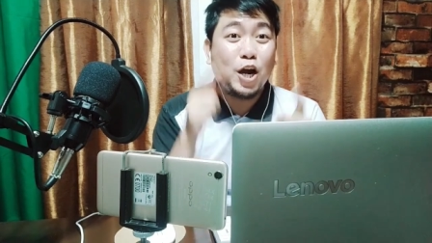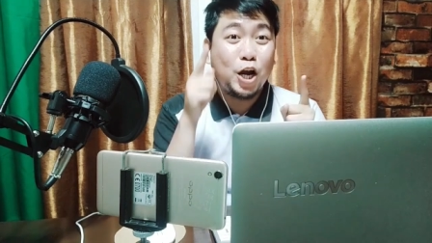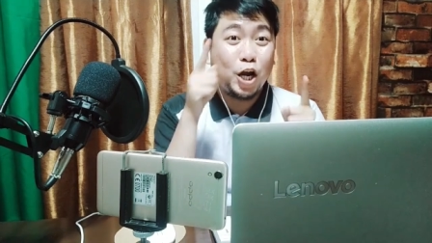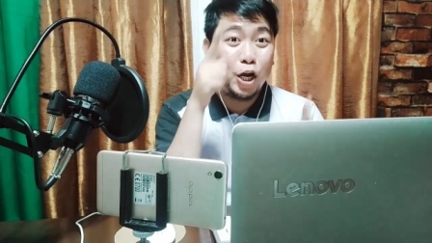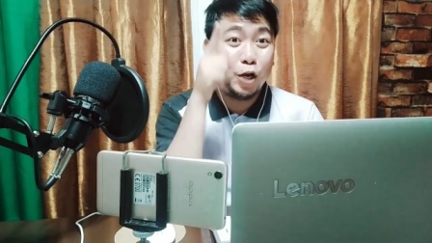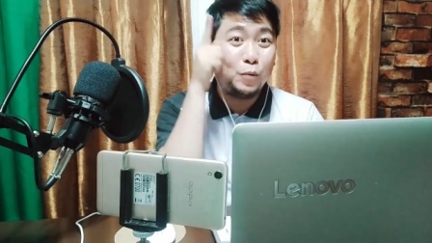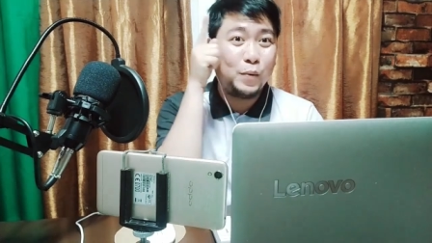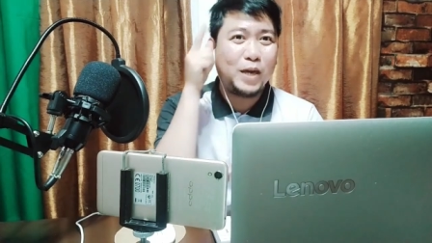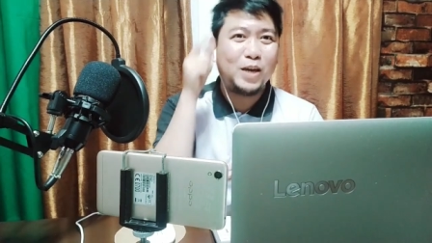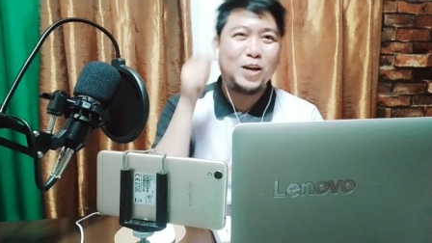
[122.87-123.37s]

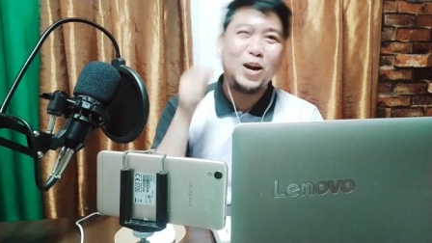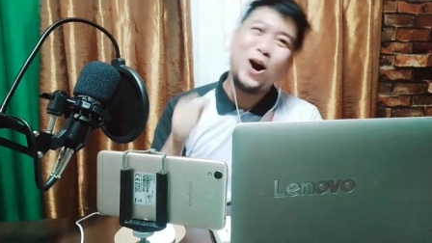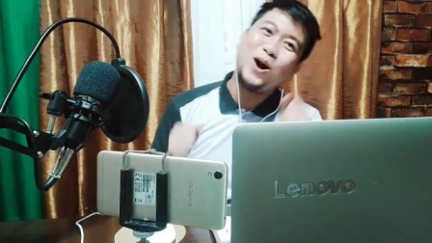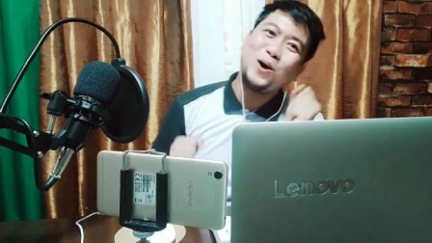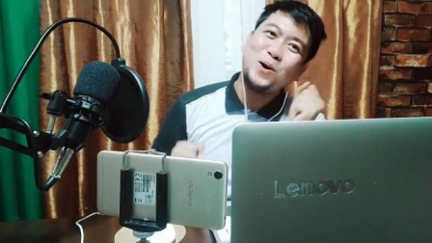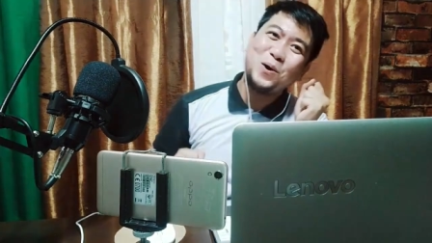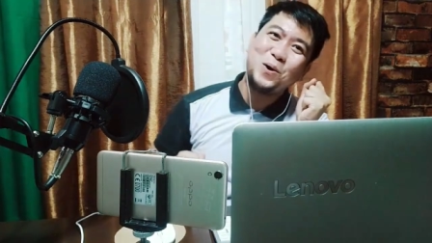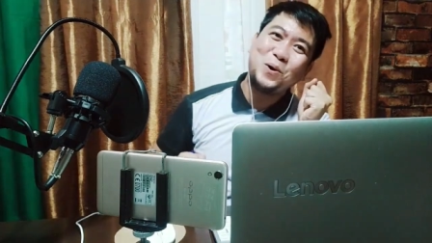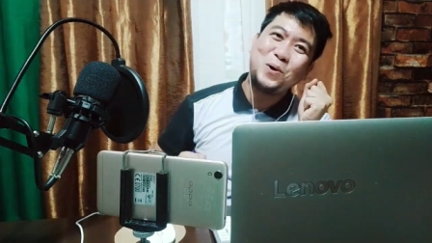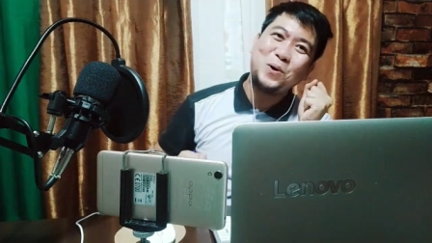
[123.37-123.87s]
Here we
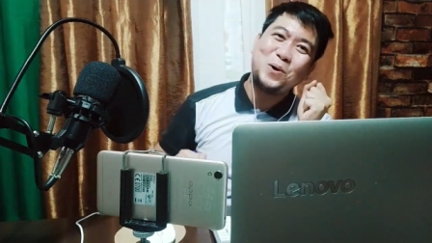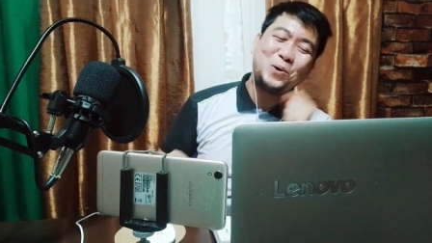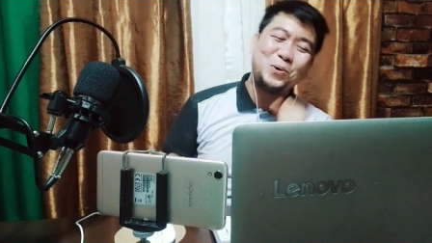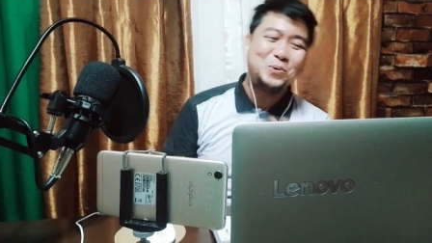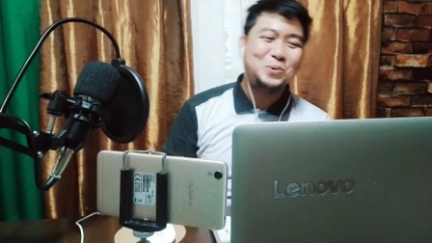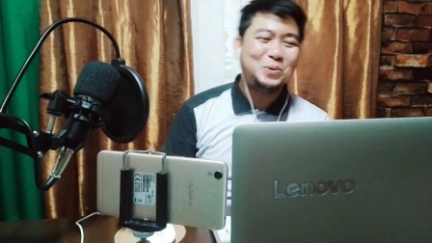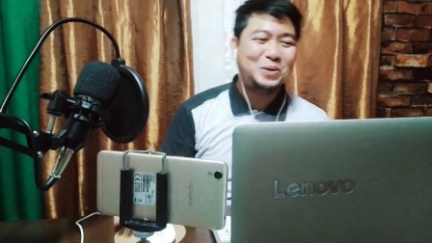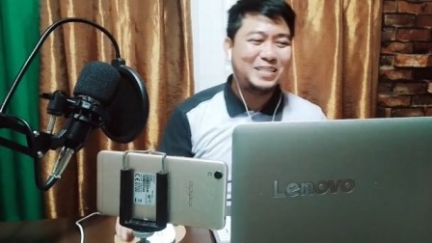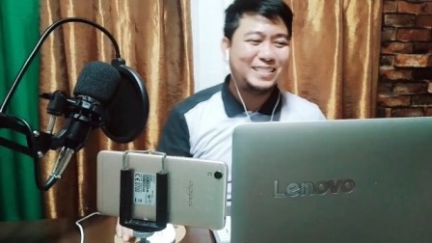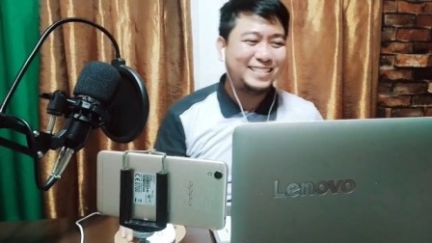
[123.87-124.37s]

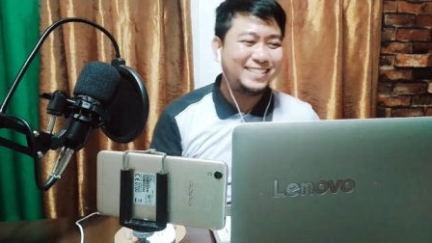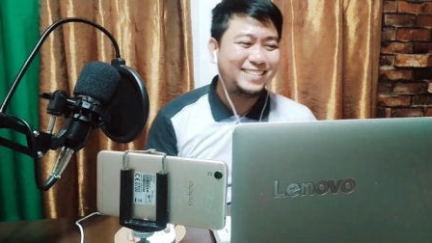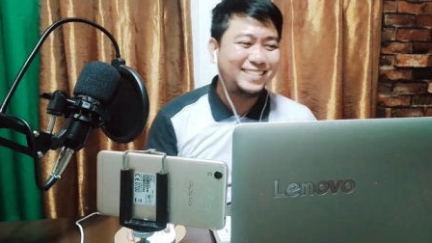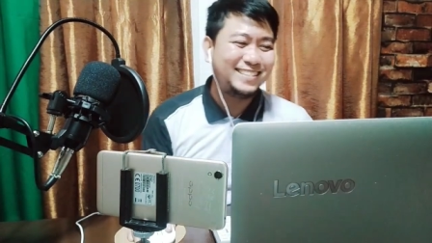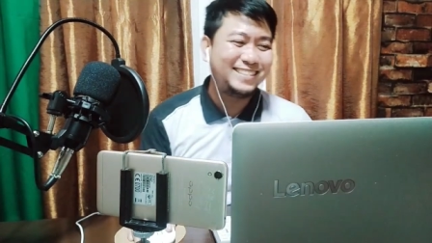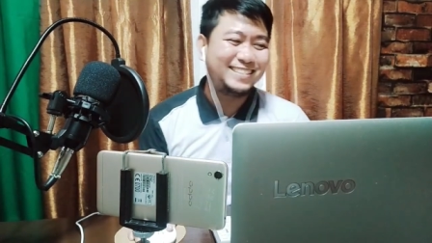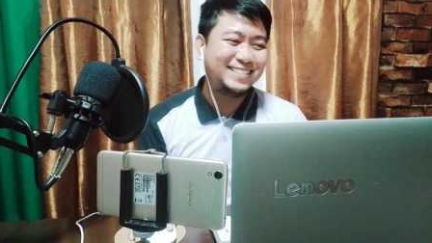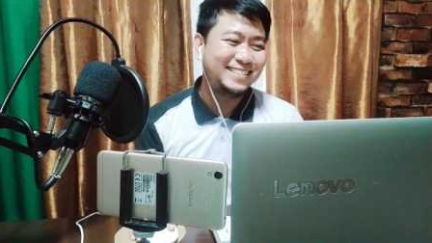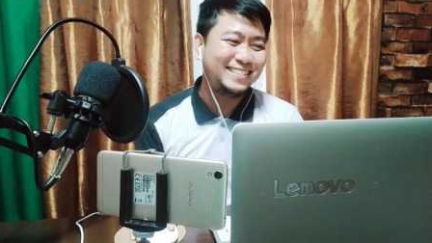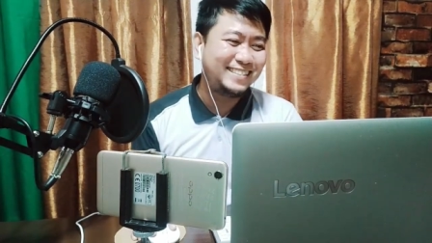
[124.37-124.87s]
go.
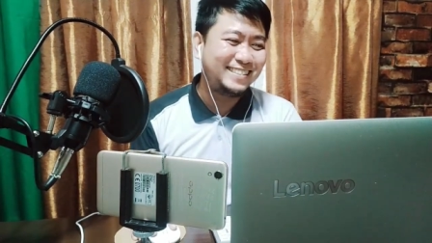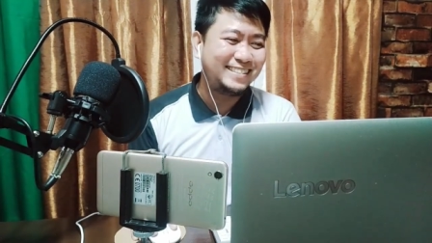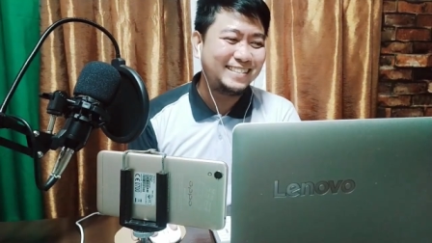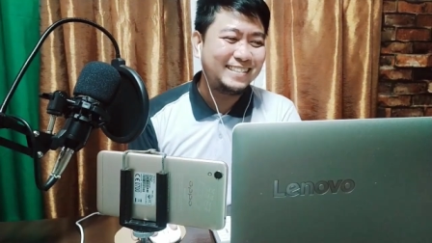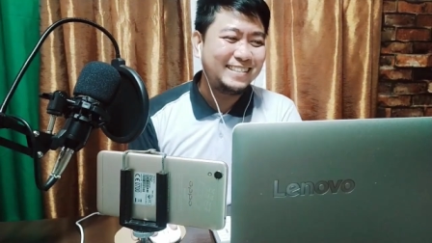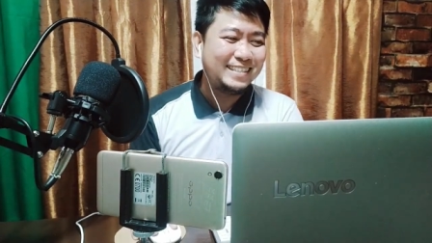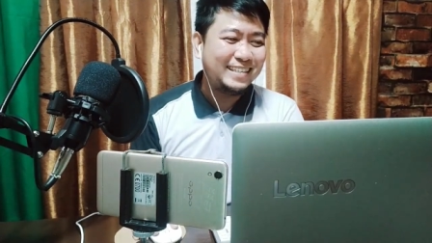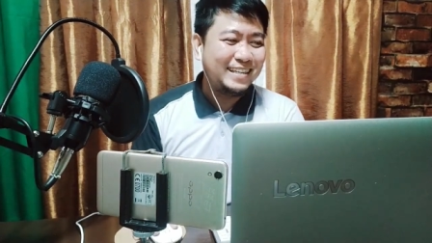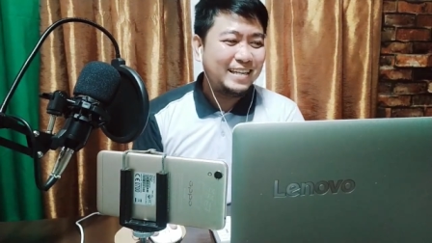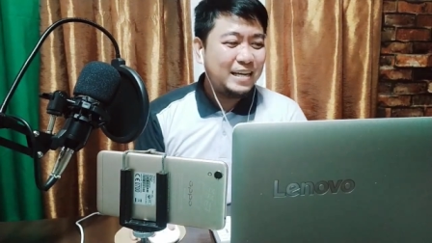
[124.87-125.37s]

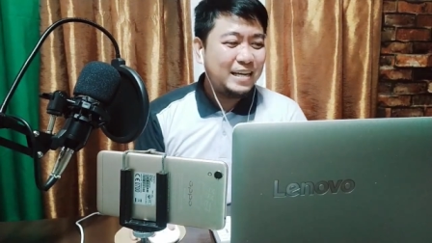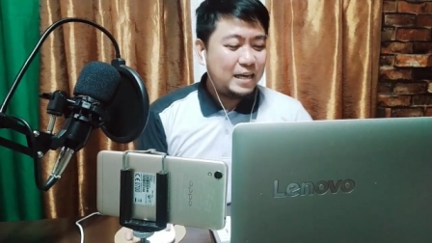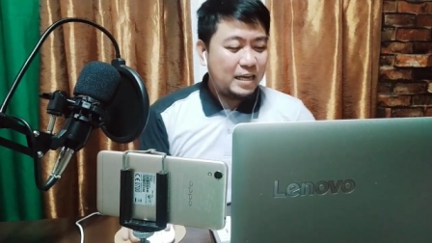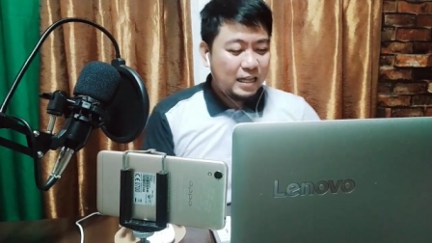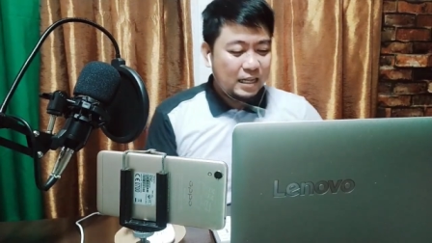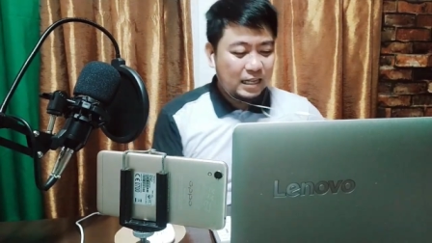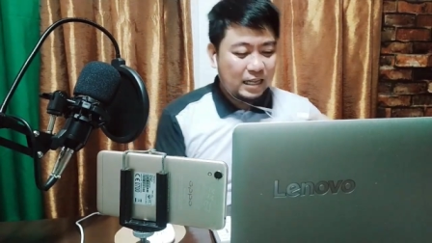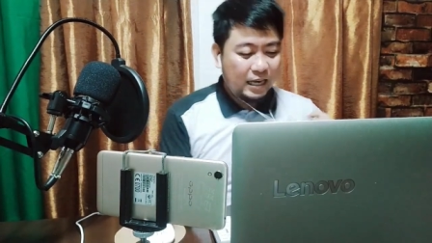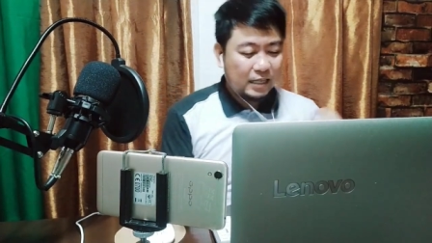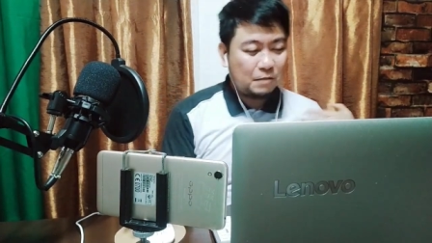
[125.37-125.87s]

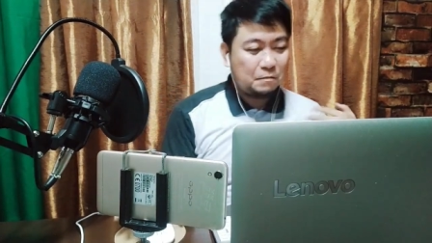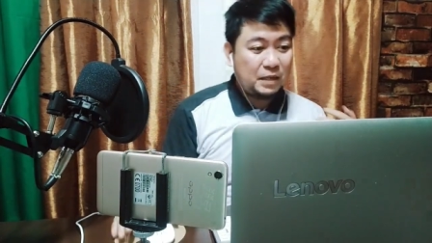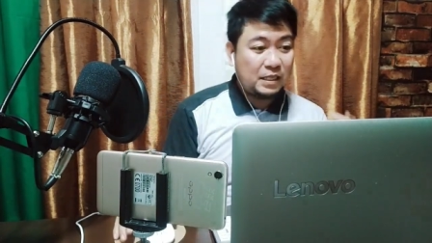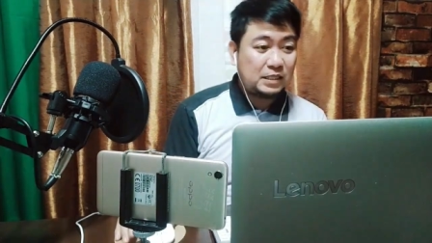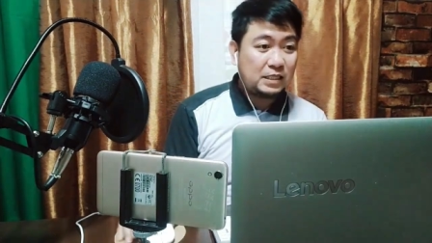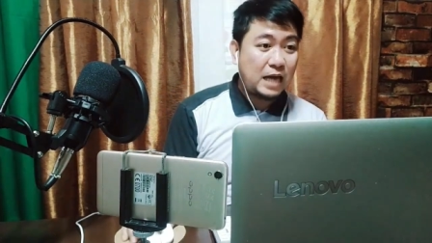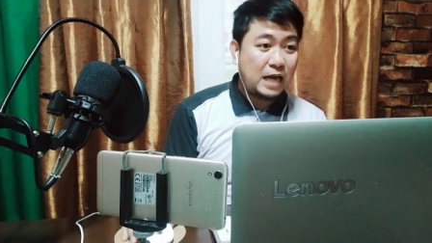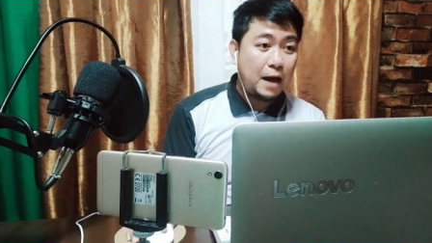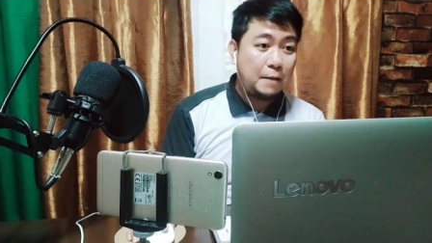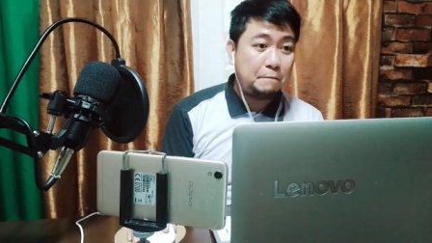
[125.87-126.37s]
Let me
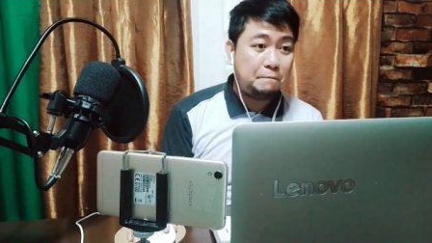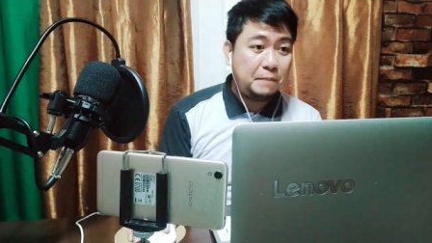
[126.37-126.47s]
type